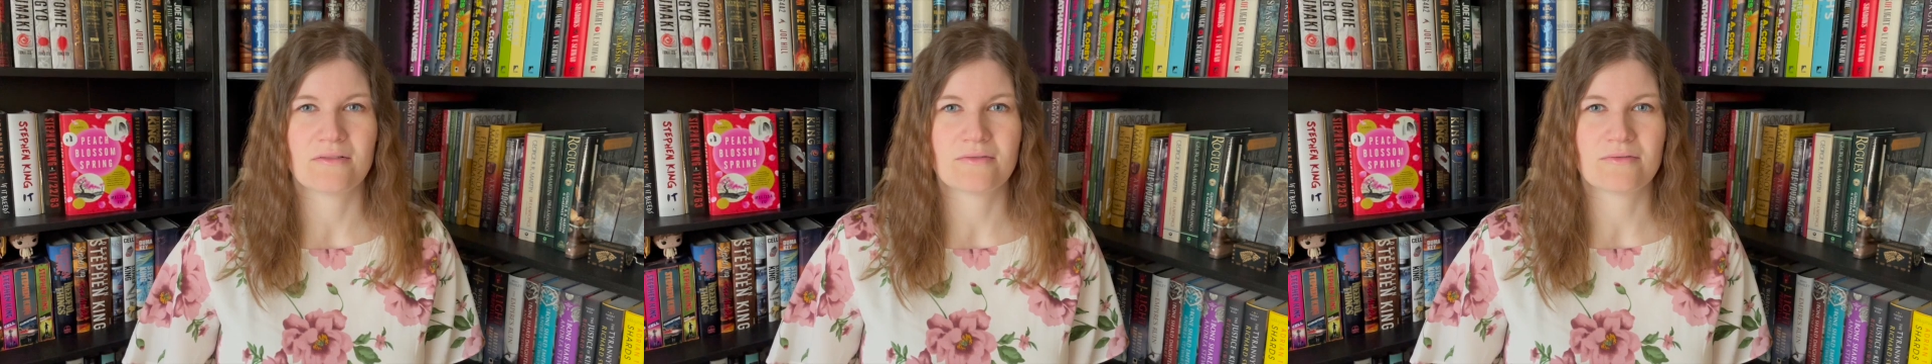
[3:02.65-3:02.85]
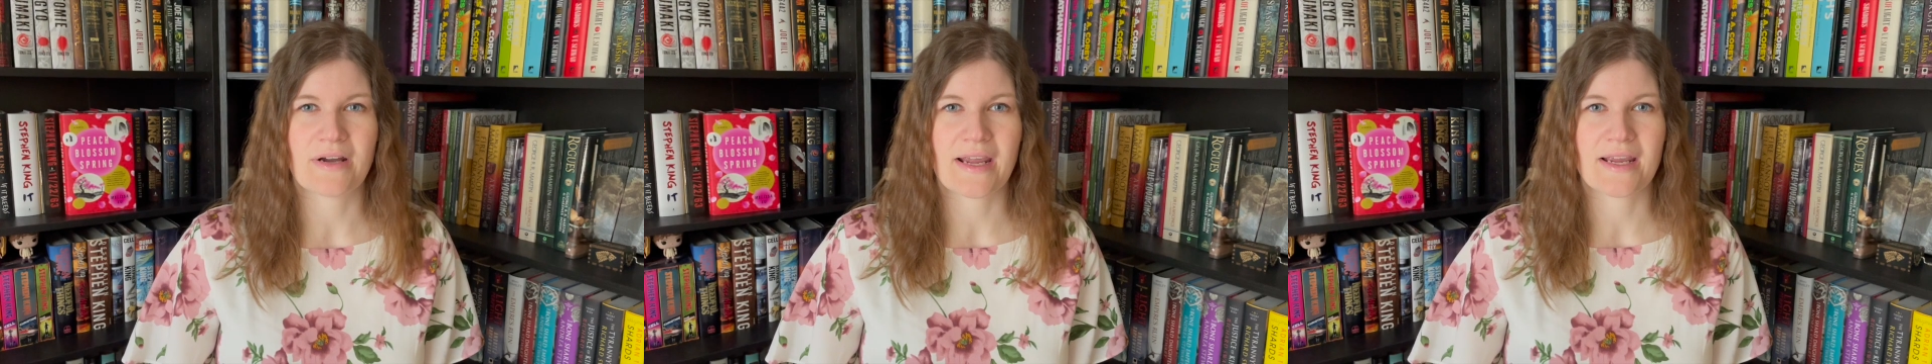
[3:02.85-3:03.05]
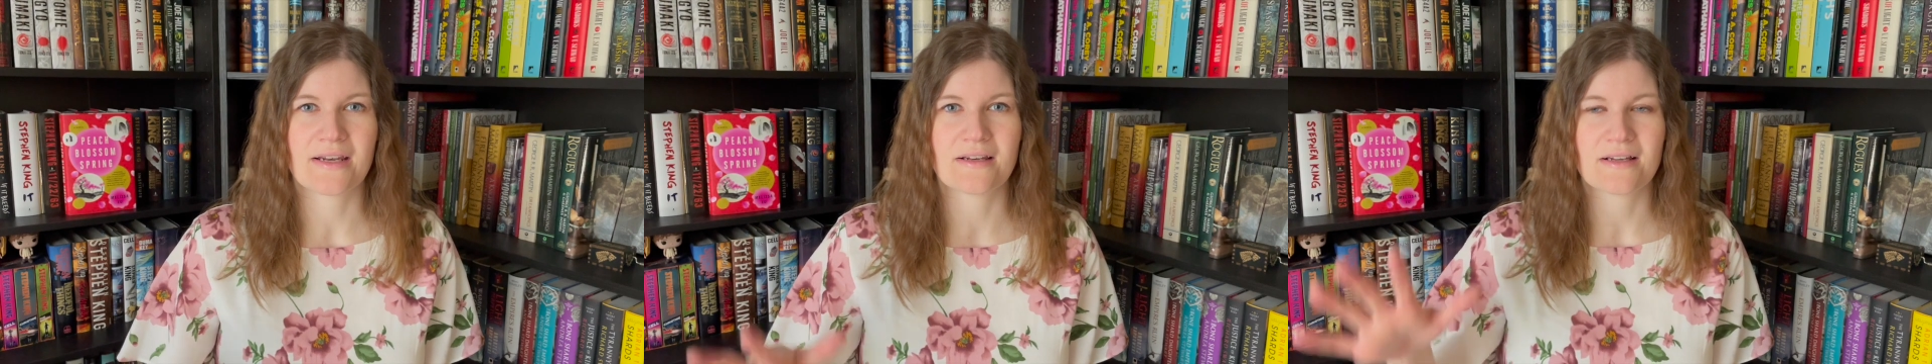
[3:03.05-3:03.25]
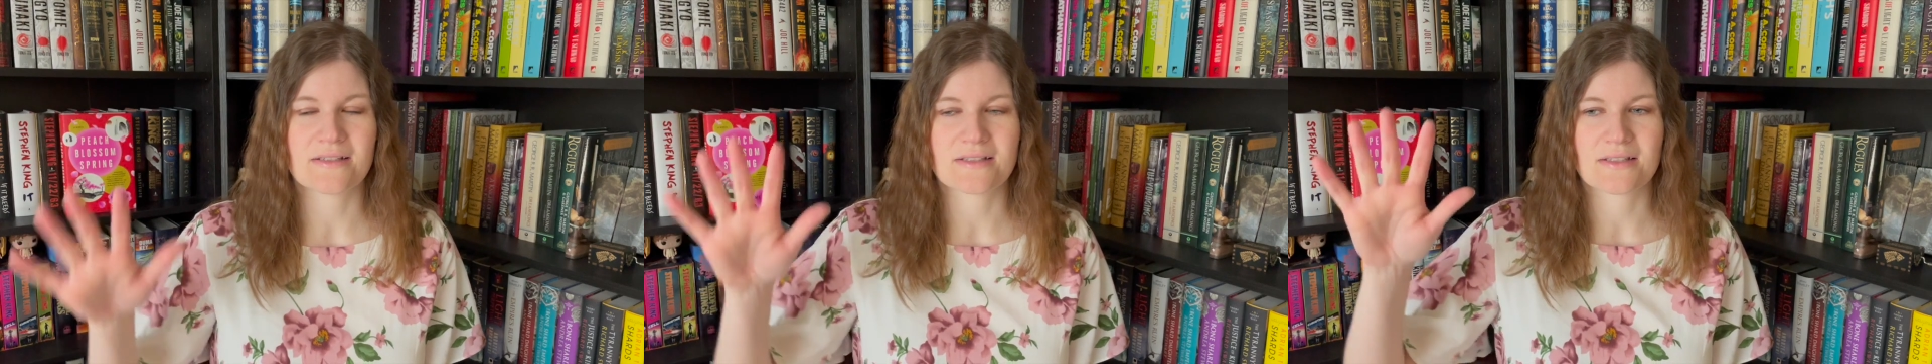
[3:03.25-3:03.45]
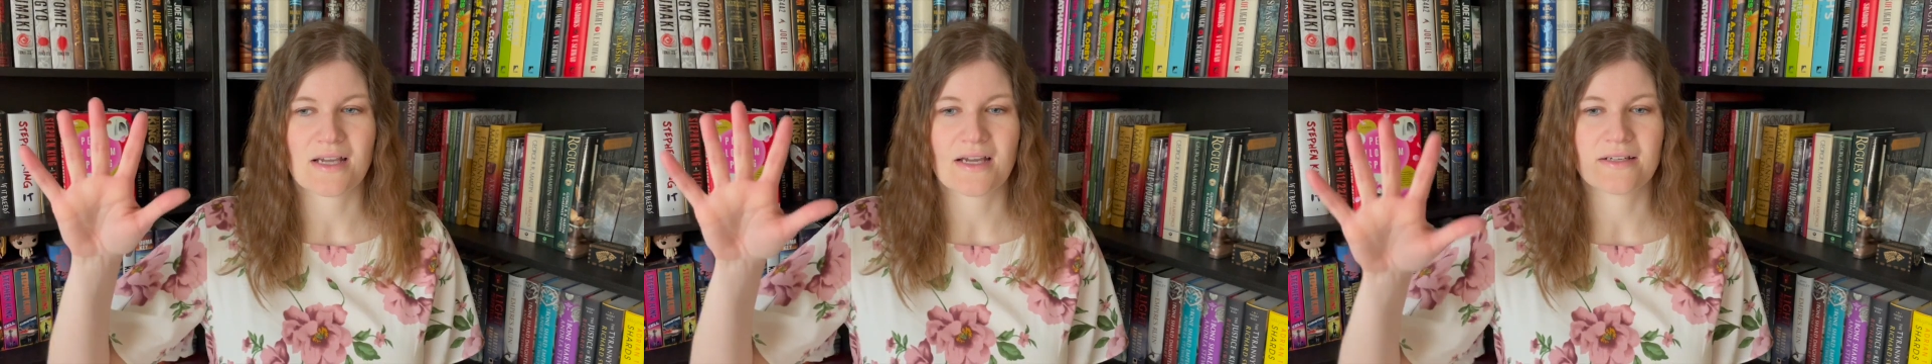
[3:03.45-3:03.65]
reign
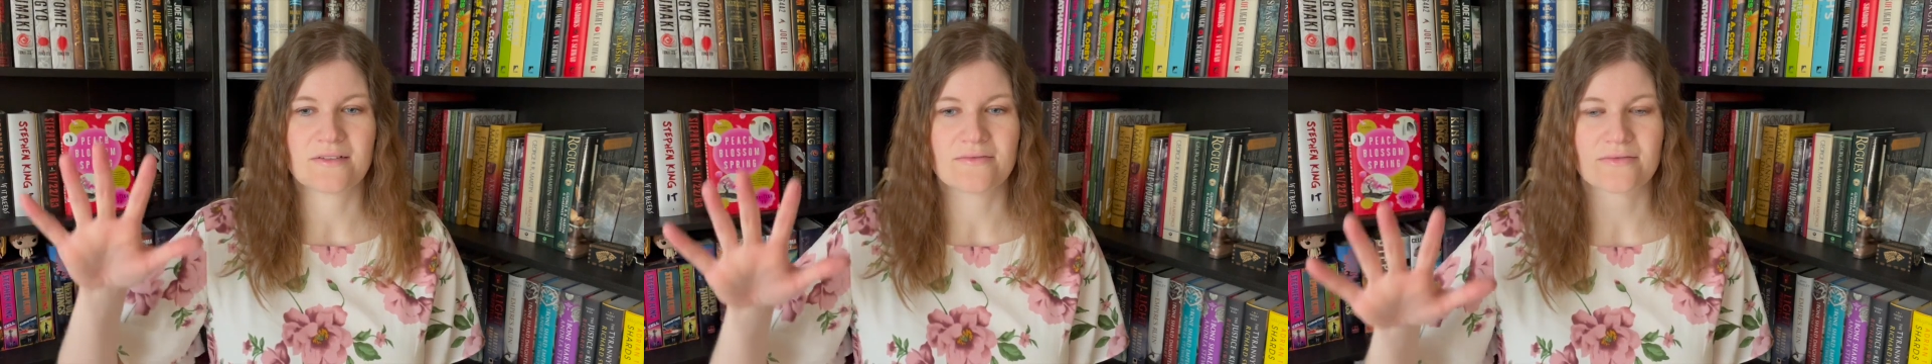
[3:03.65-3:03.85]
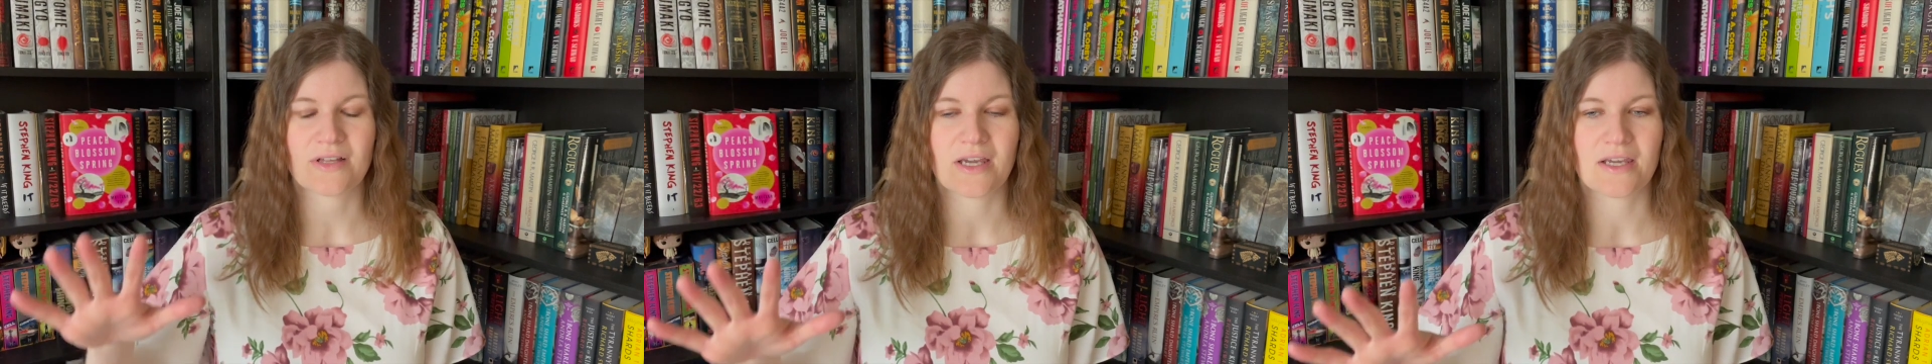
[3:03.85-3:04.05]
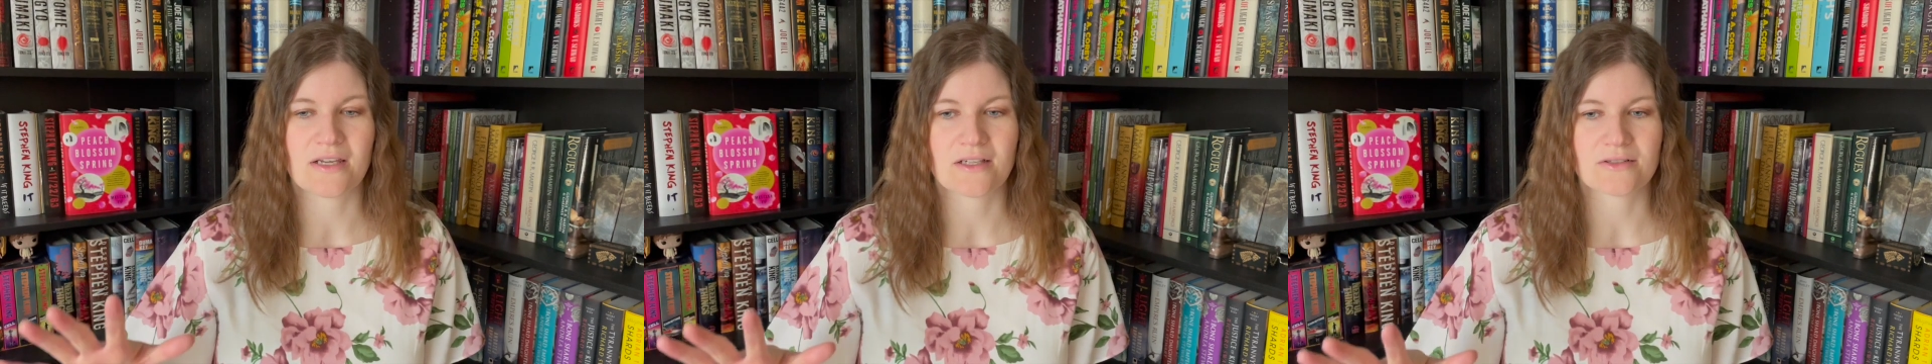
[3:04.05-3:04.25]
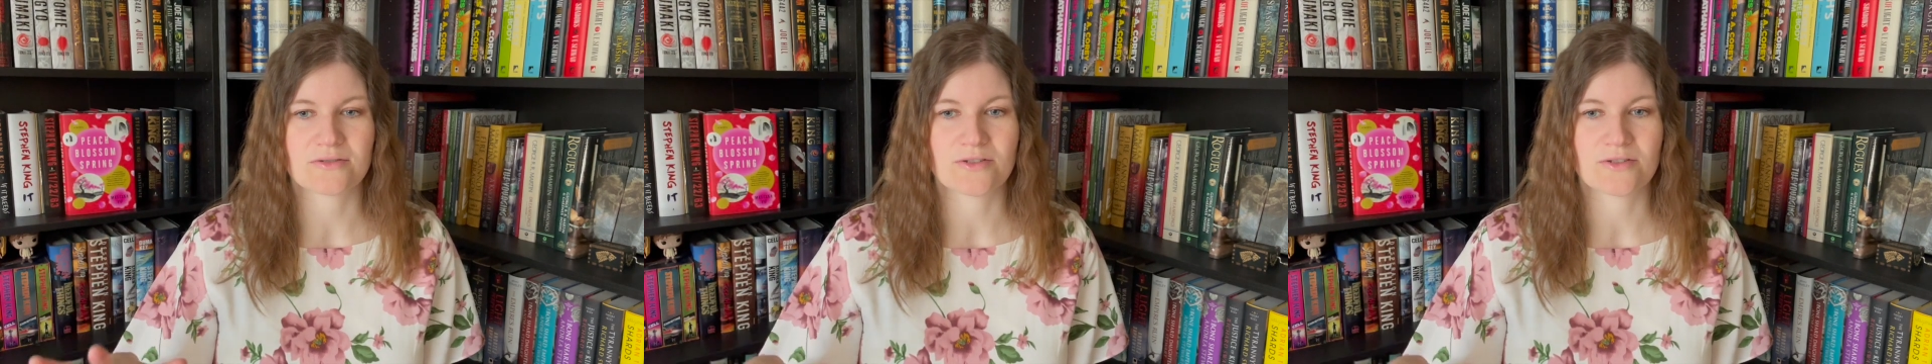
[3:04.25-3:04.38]
has kind of like